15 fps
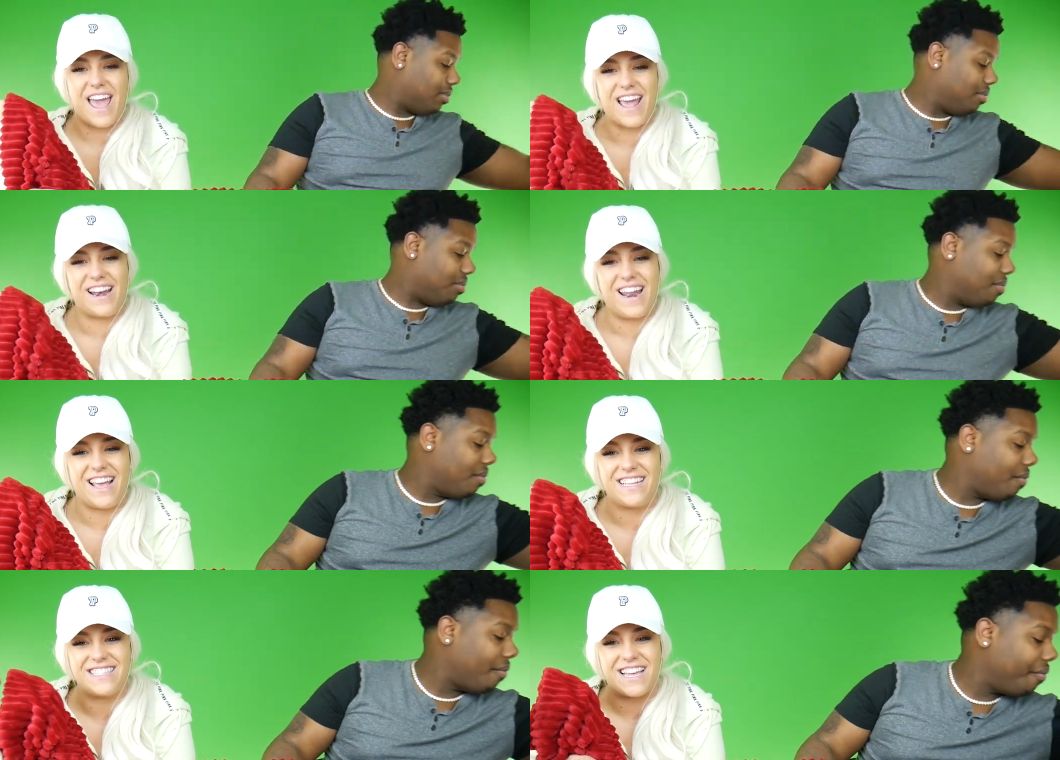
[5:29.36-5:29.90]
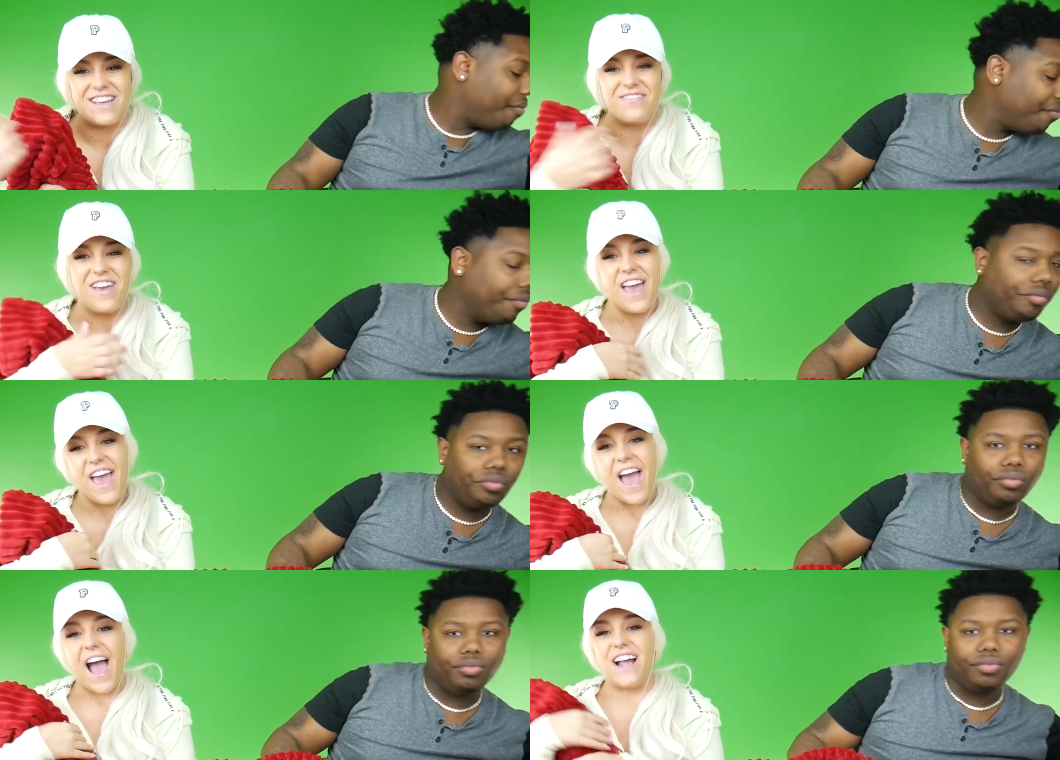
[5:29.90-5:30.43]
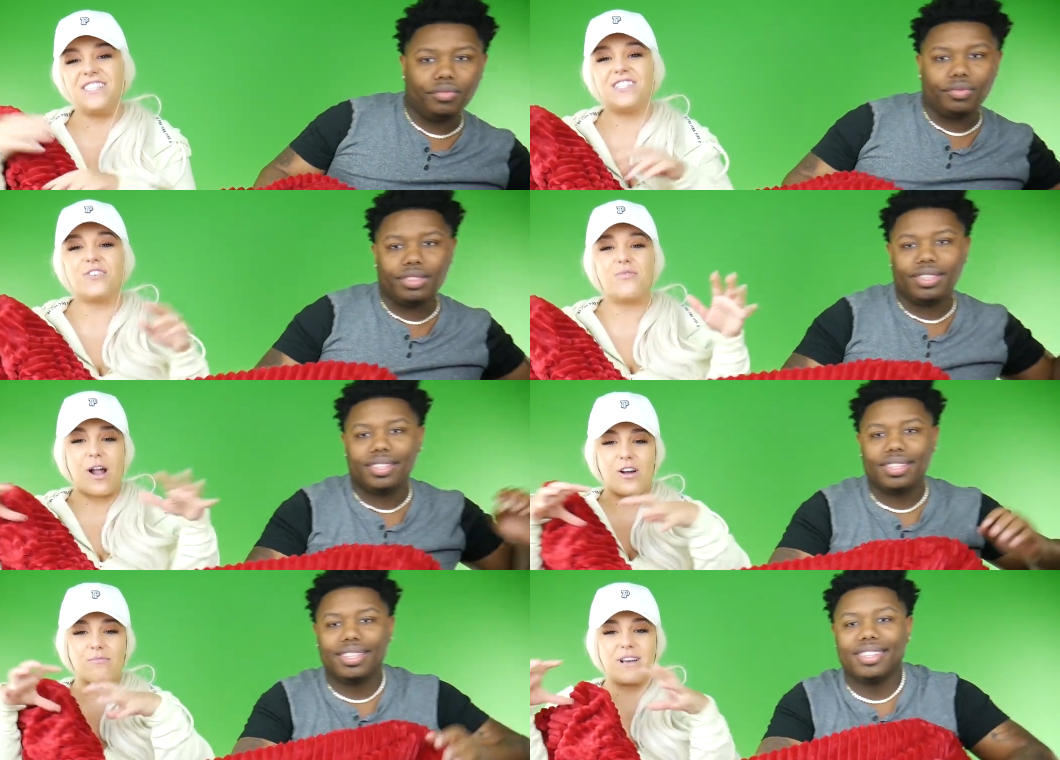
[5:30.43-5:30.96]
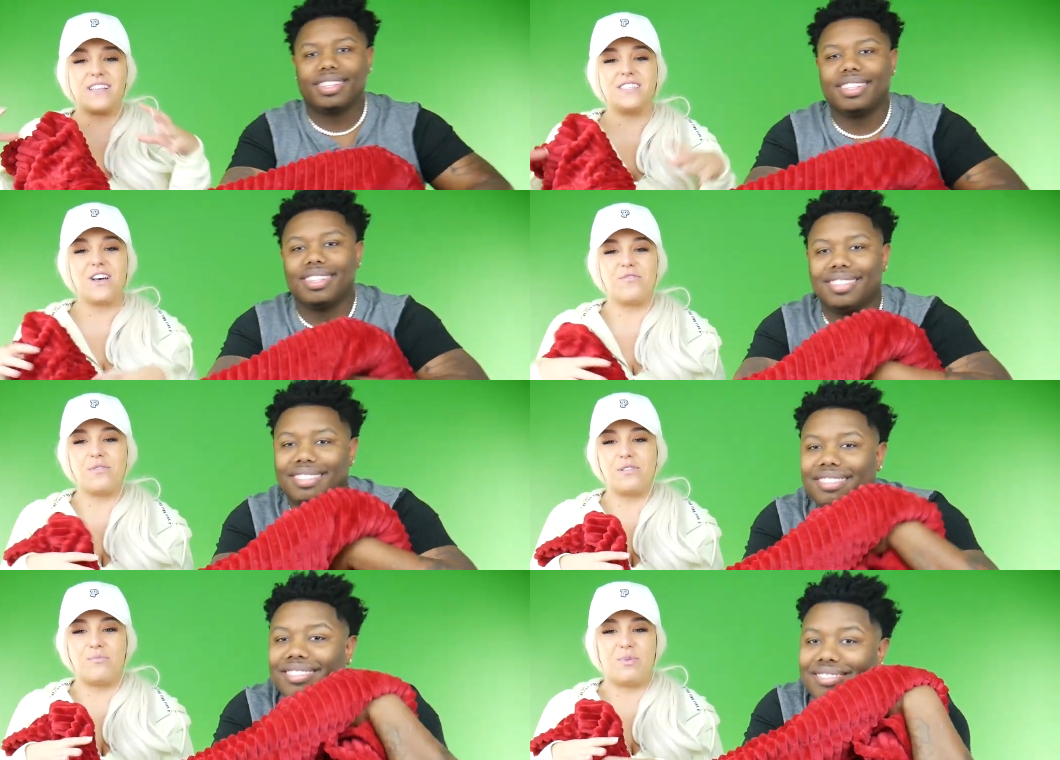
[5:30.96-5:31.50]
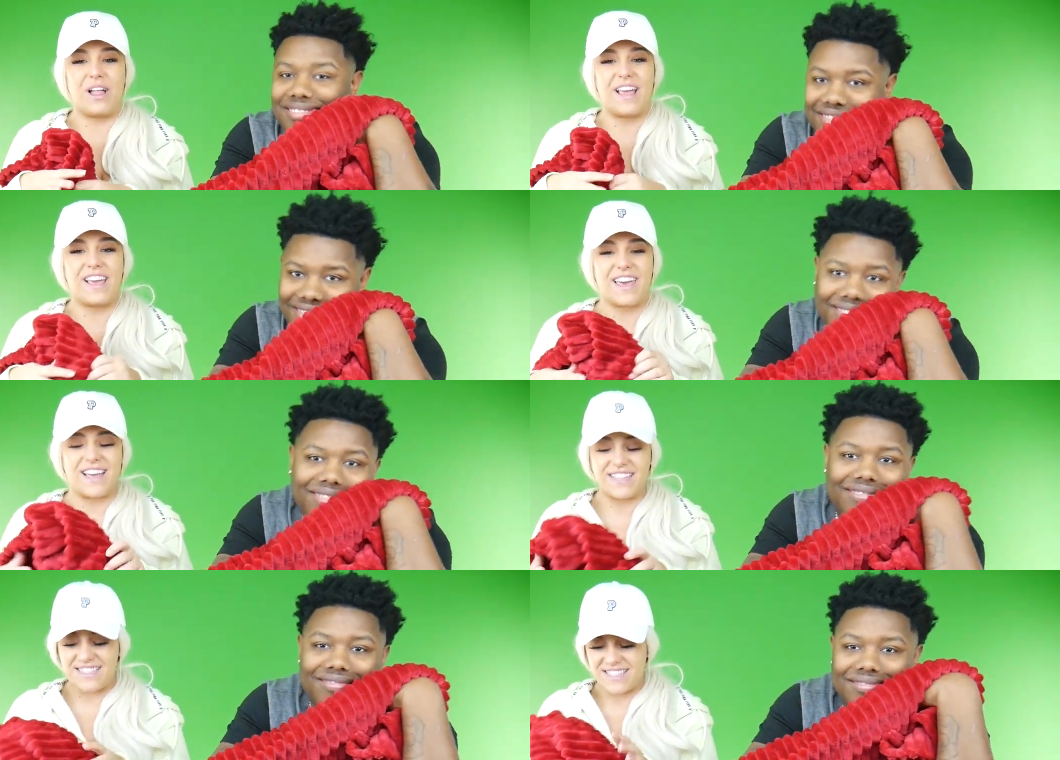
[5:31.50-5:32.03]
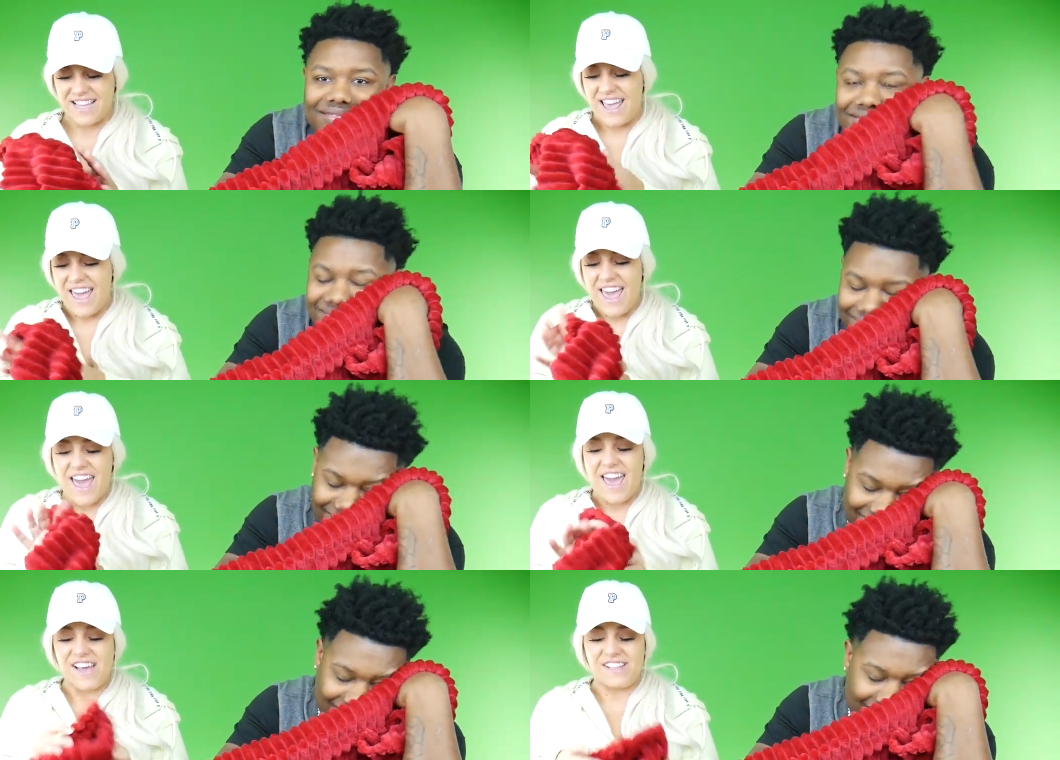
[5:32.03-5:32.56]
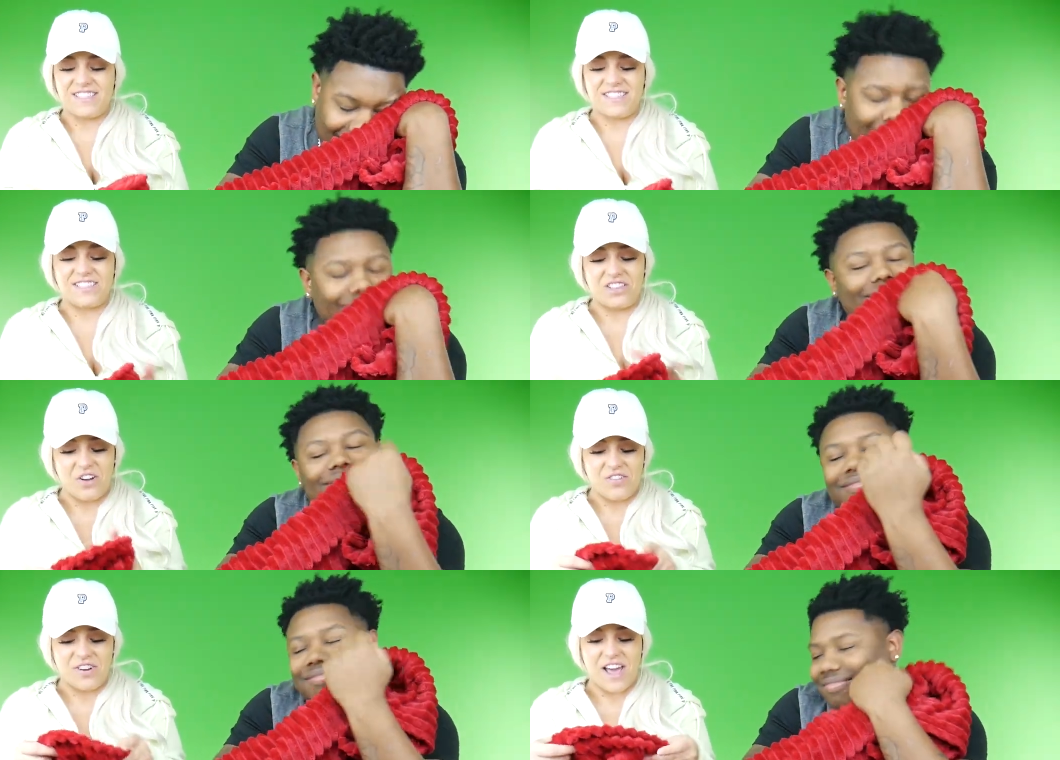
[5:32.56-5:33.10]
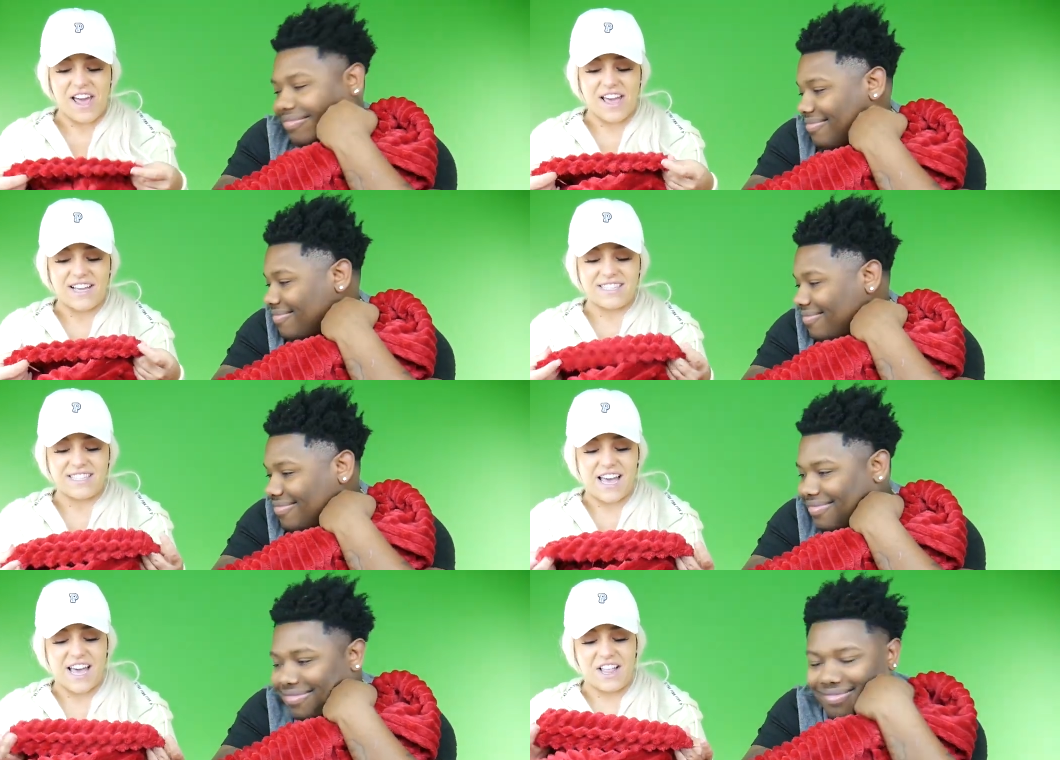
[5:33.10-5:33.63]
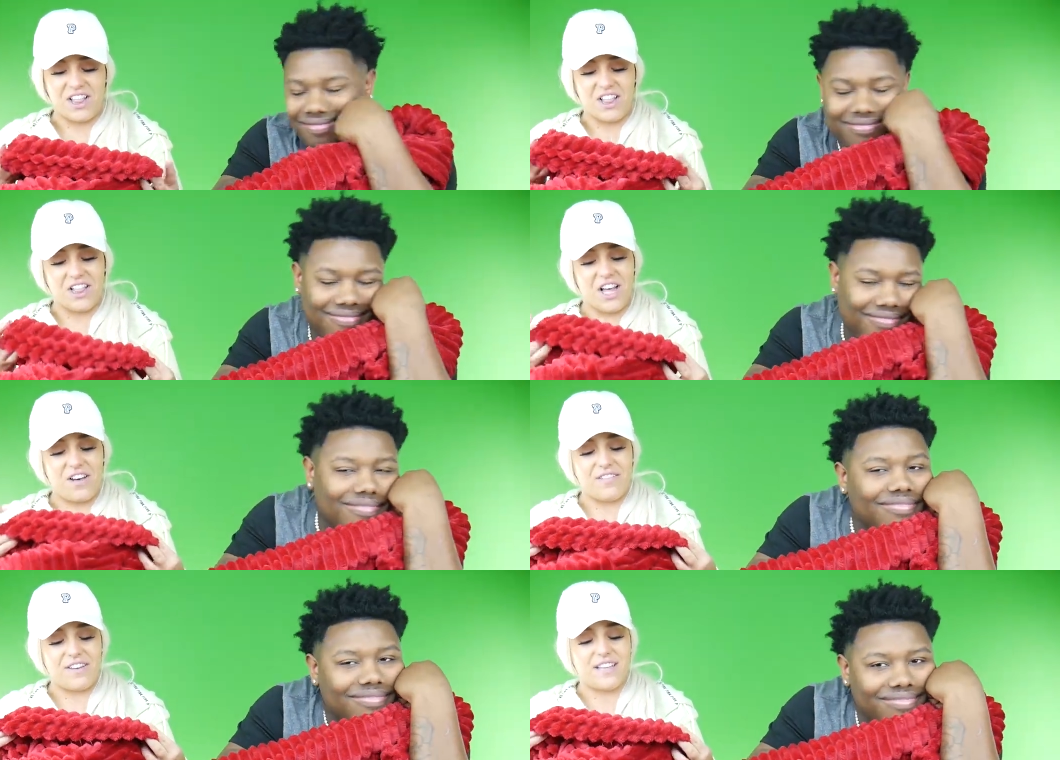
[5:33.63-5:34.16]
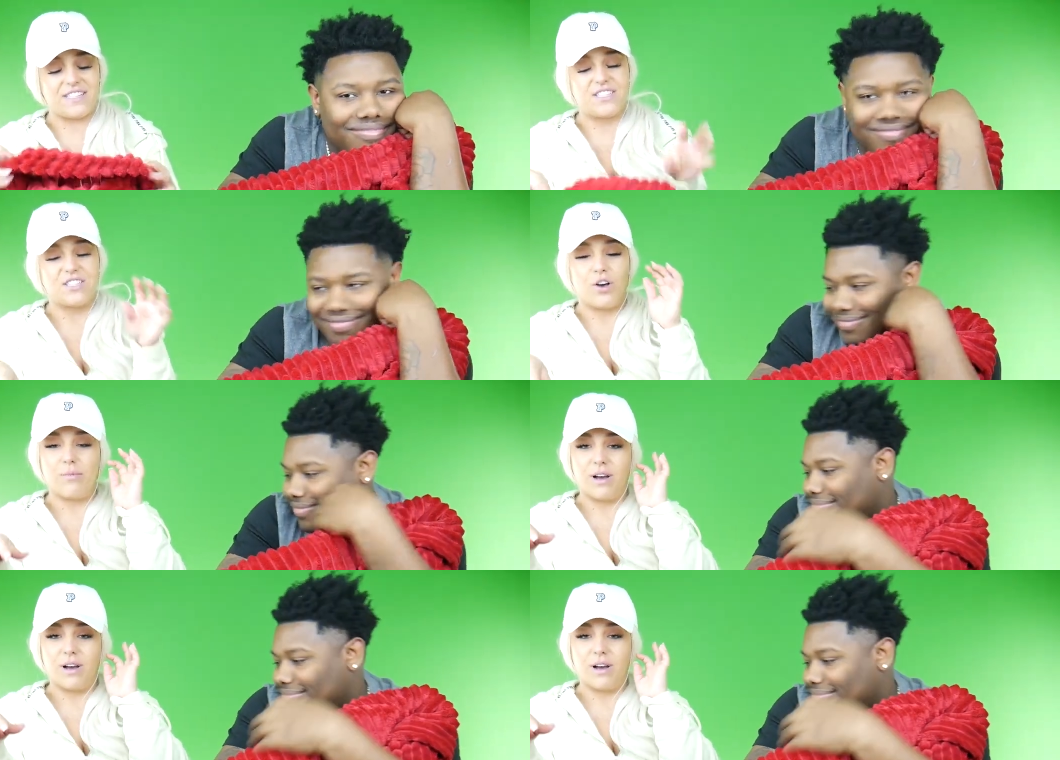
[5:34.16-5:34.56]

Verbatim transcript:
Speaker 1: at nighttime. I surround myself with blankets. It's so nice. I love it so